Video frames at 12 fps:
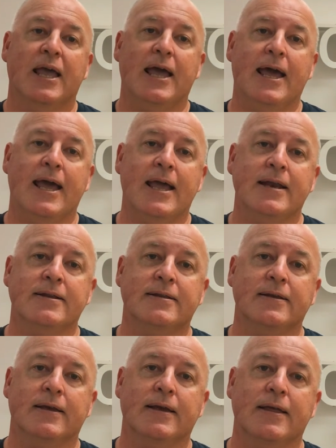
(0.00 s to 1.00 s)
and
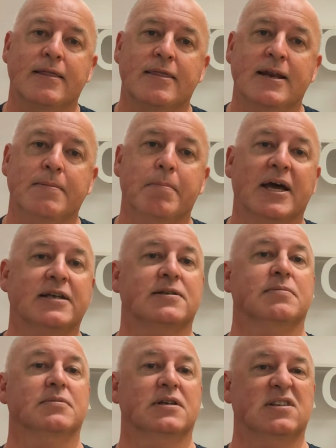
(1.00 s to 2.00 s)
then make
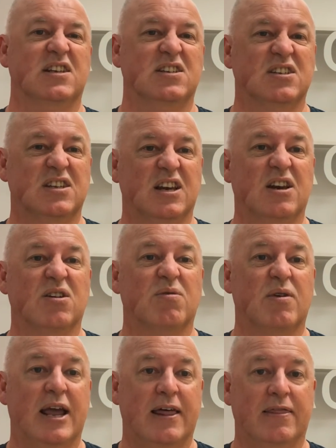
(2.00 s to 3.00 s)
some decisions in and
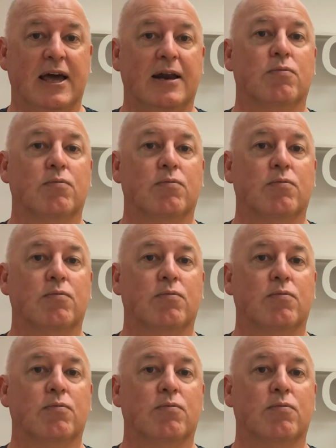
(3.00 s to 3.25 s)
around that,